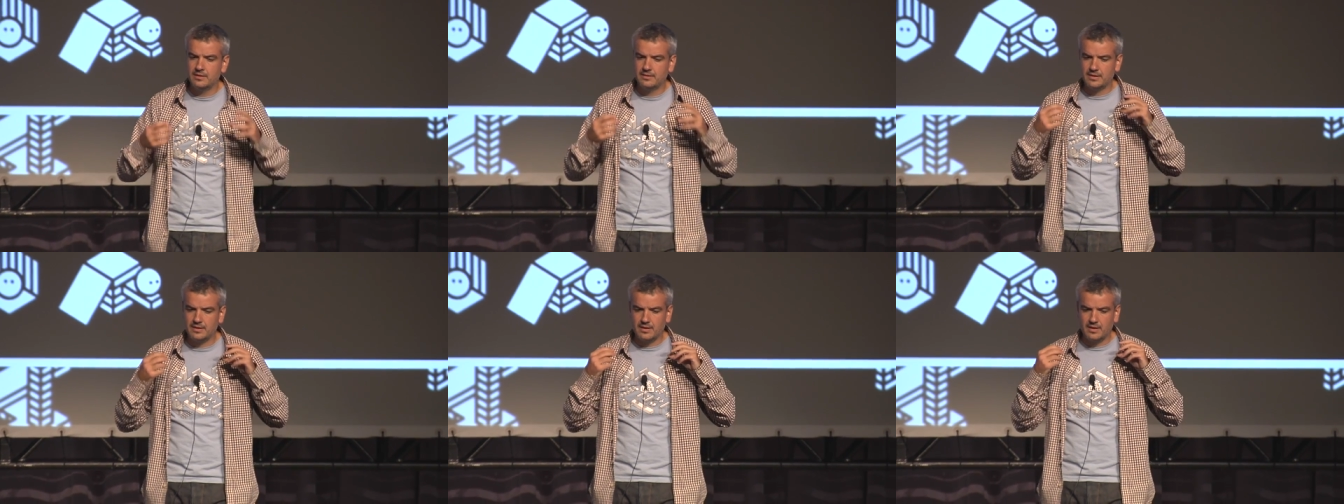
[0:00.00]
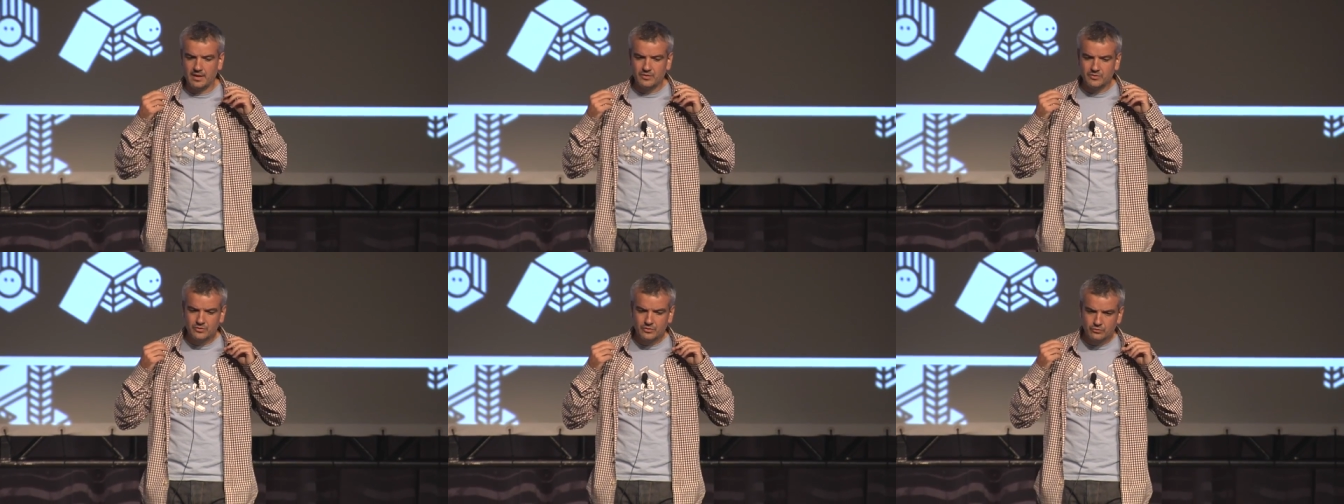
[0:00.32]
that
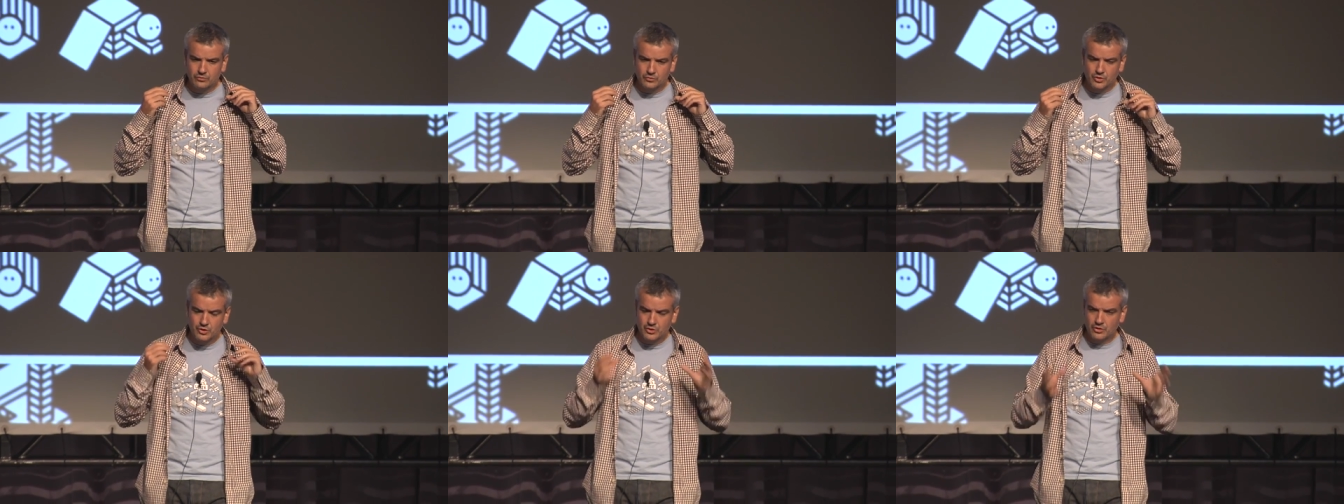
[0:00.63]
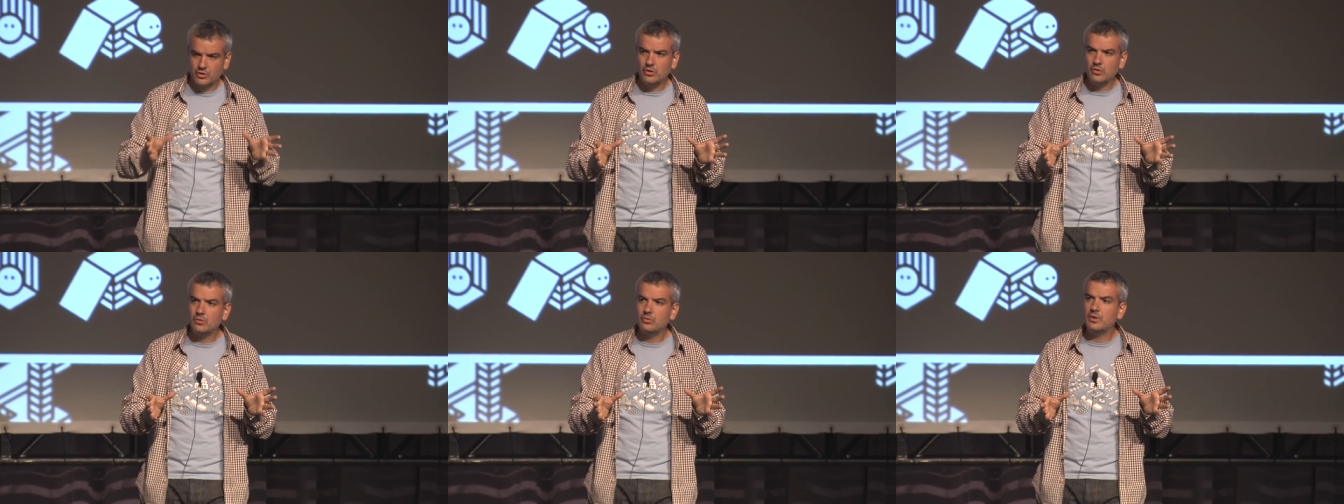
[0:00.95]
allows you to
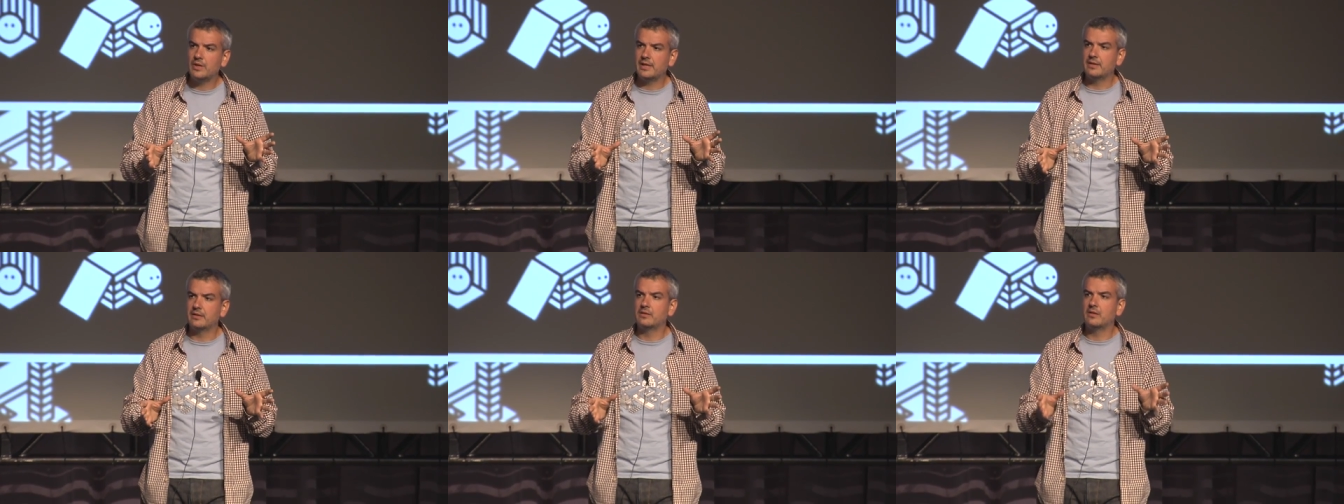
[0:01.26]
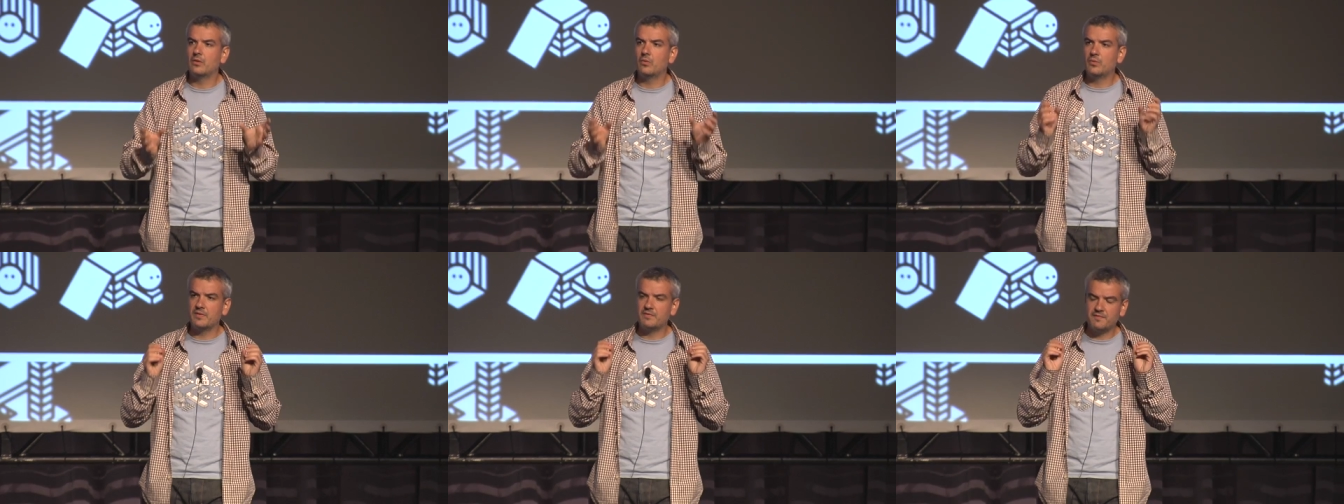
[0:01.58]
show
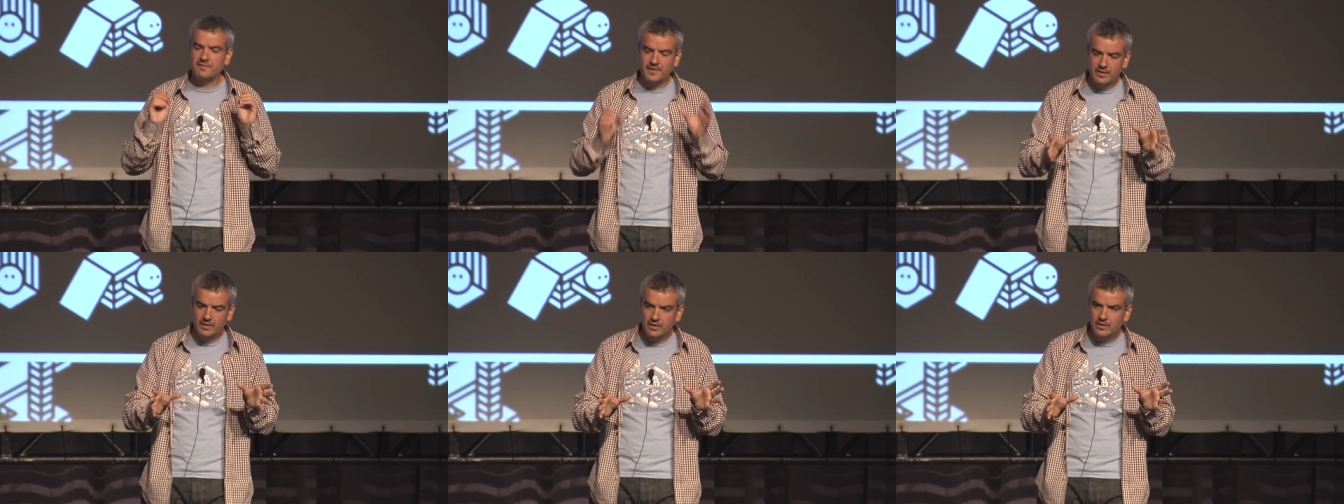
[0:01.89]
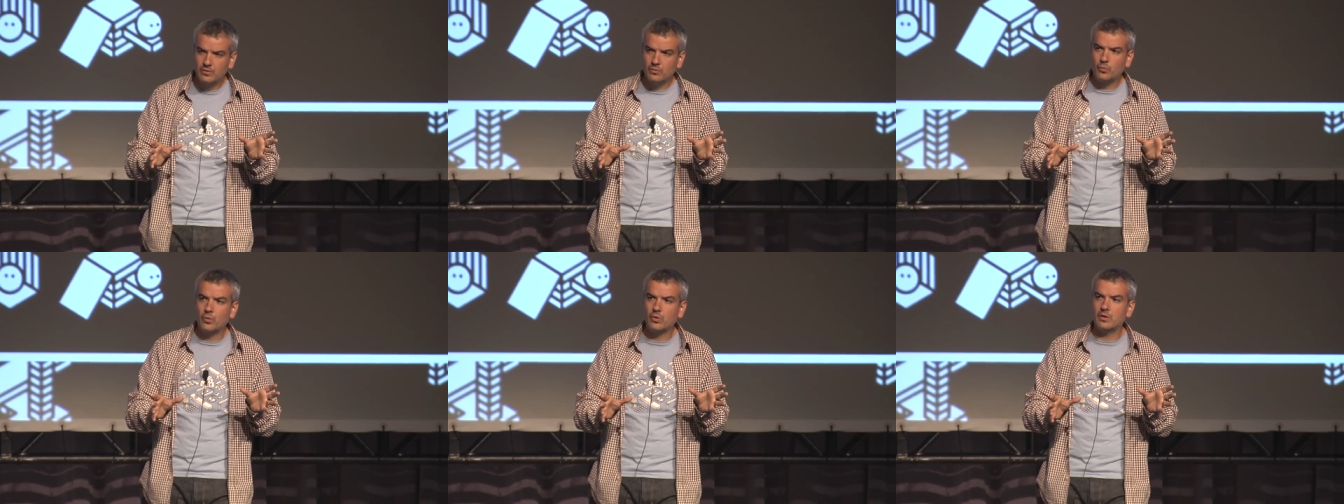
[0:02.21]
it with very
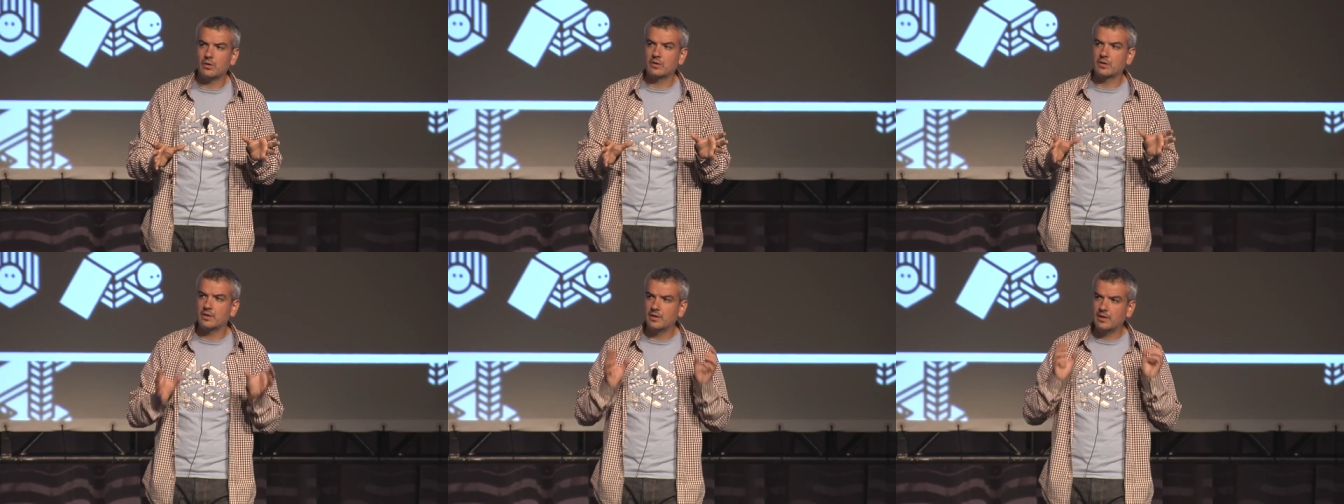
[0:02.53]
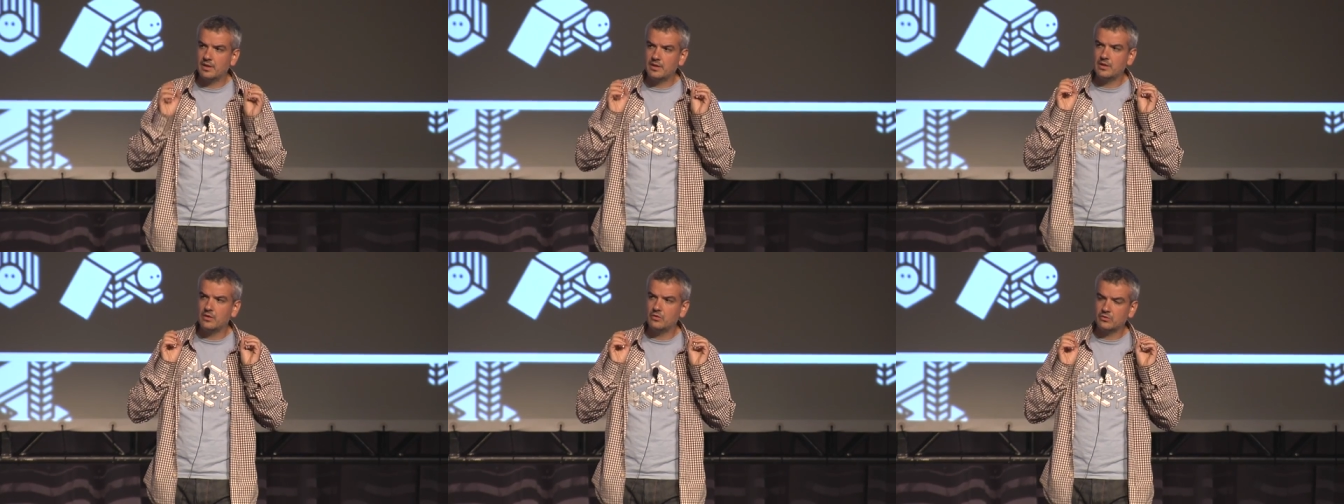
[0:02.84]
little work,
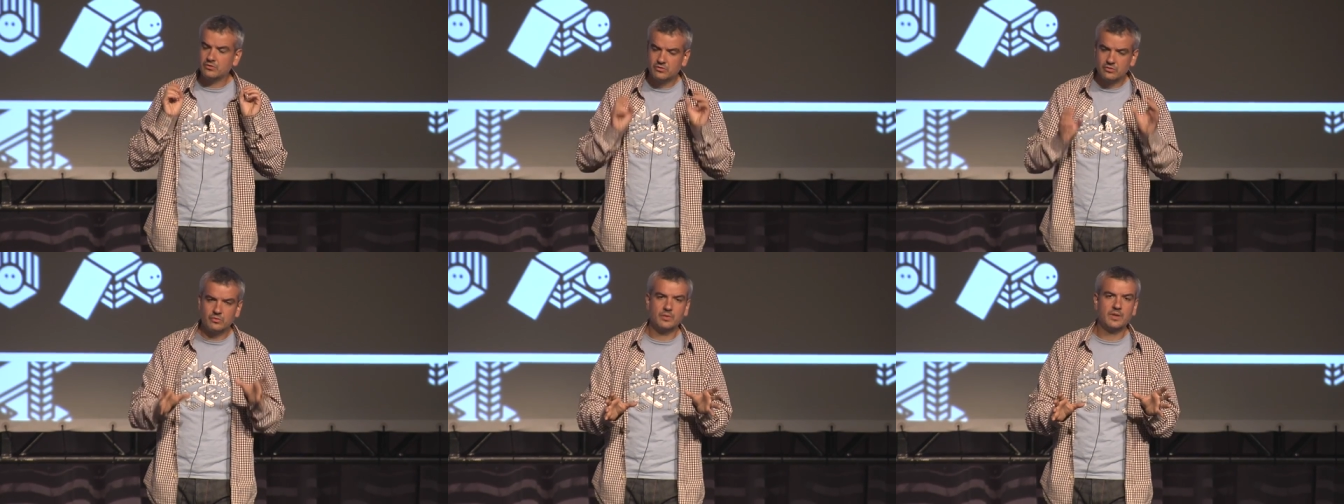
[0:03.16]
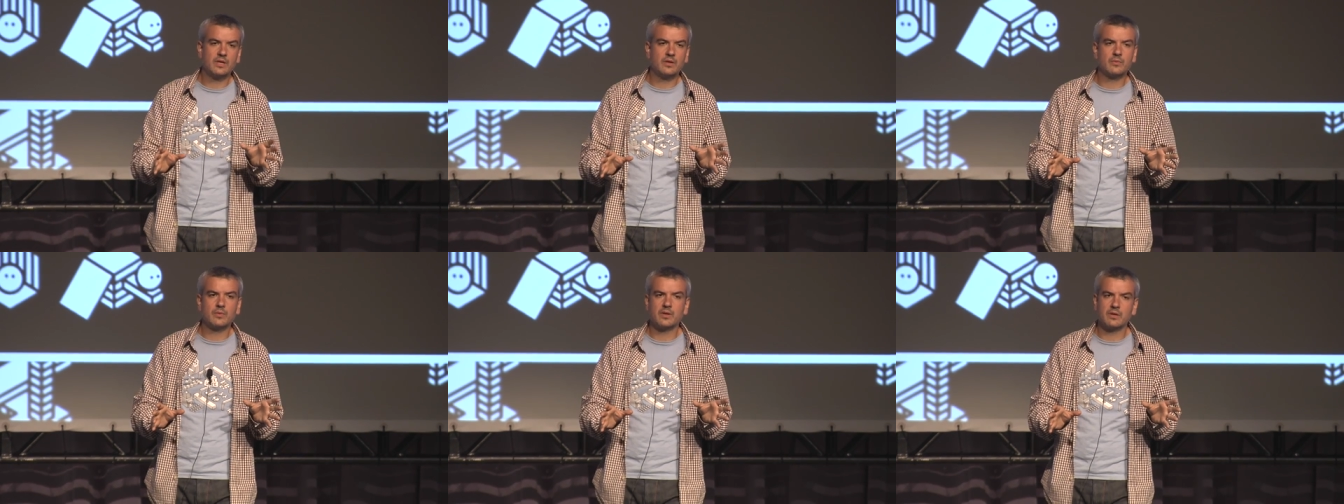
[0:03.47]
and it looks
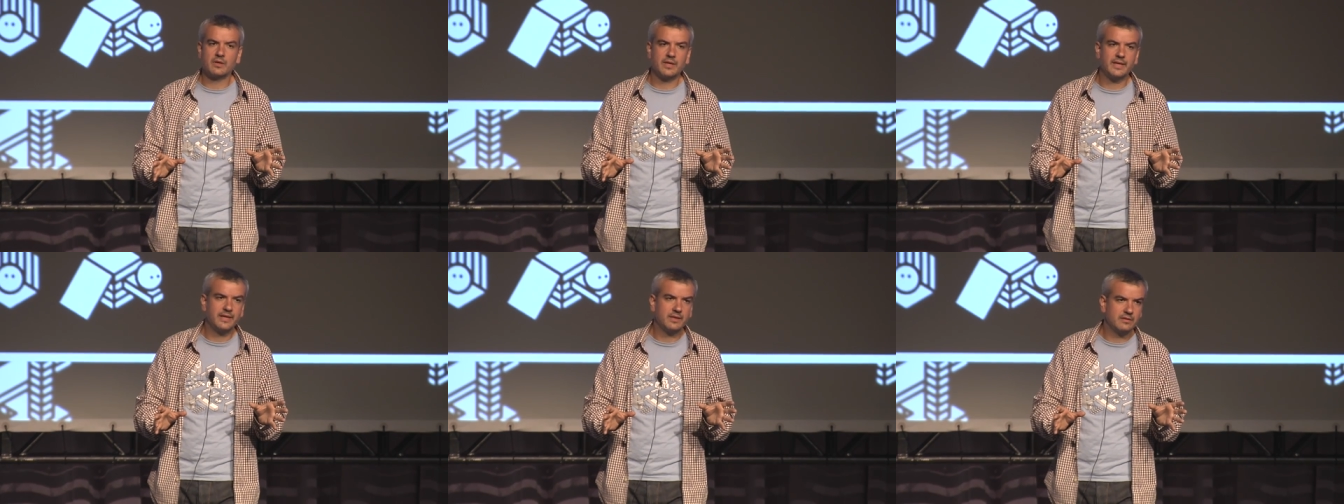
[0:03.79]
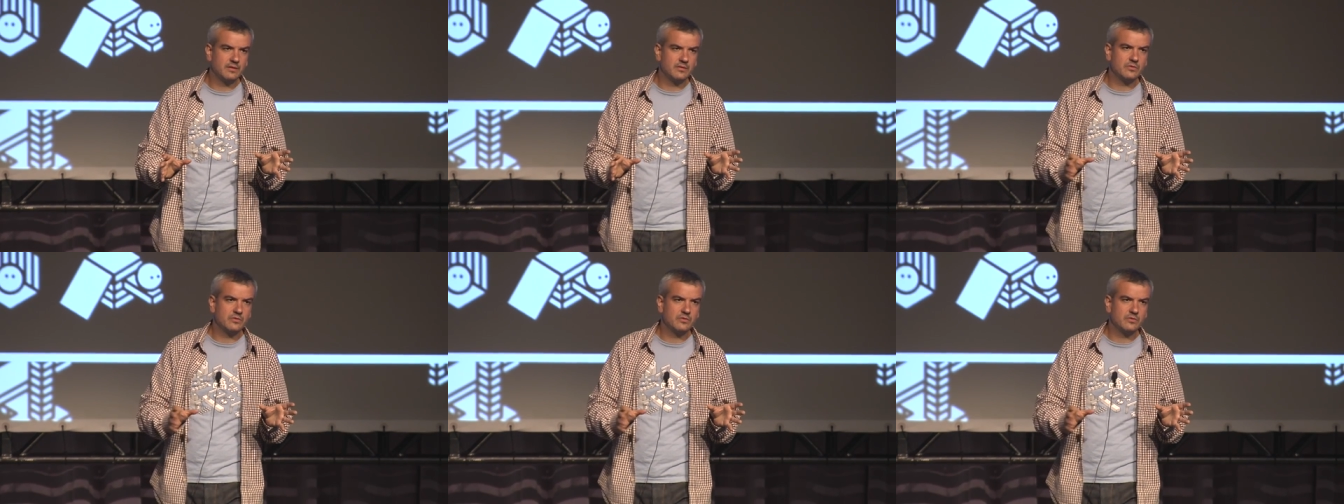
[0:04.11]
really, really great.